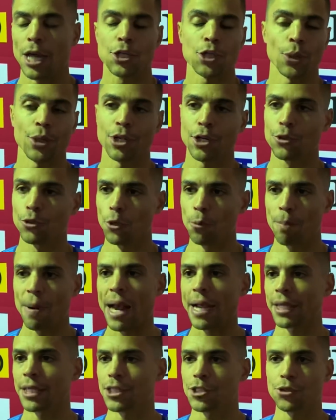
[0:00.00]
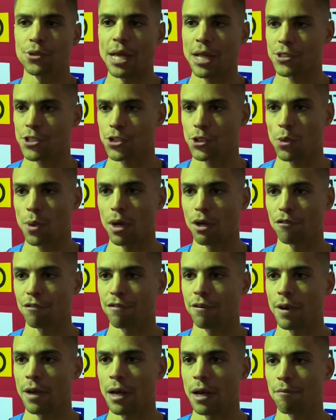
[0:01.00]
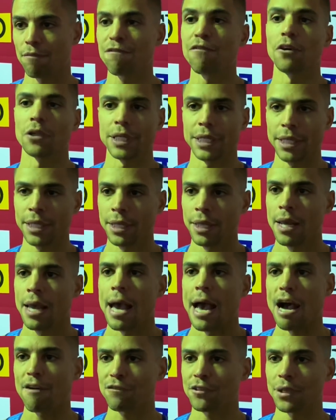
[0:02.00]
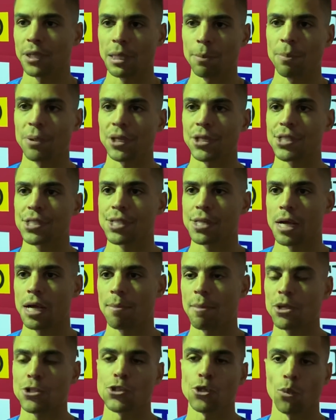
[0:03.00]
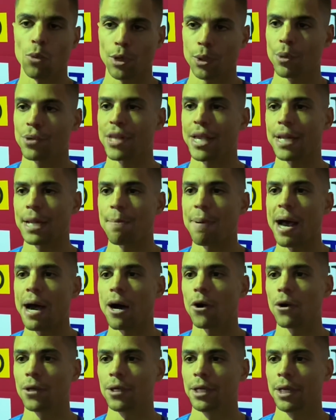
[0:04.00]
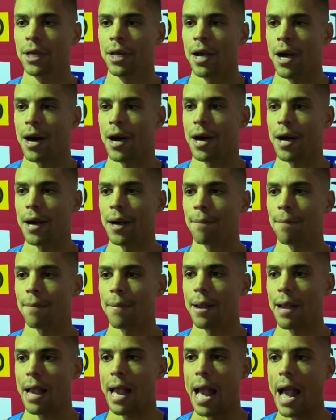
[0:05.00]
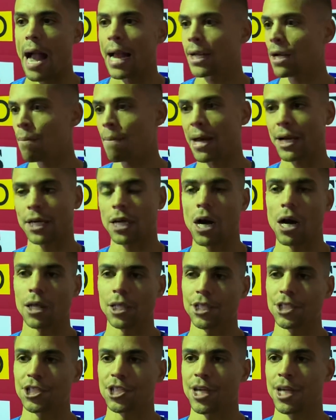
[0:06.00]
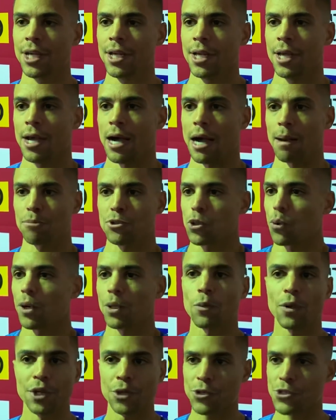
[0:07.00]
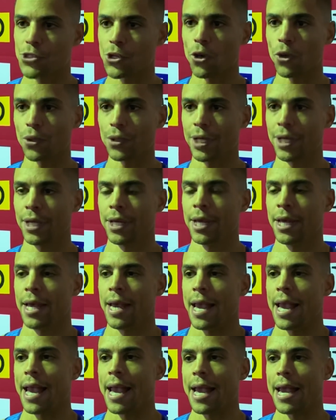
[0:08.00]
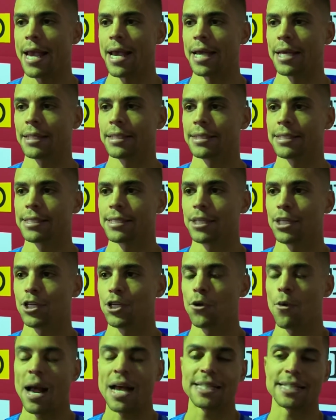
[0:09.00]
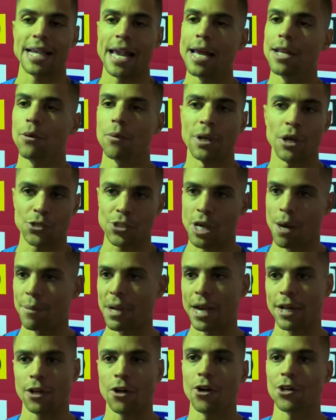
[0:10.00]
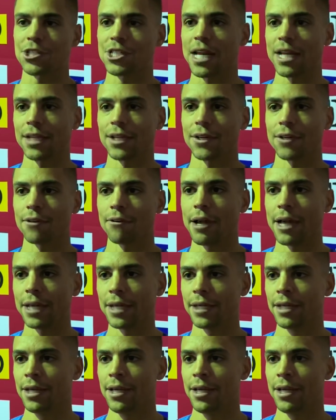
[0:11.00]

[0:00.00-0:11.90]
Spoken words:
joined the group back in 2012, fully after the Olympics. I'll still work with Andy Powell. I come out of college. I'm 21 years old, and you ask anyone else coming out of college that year, right?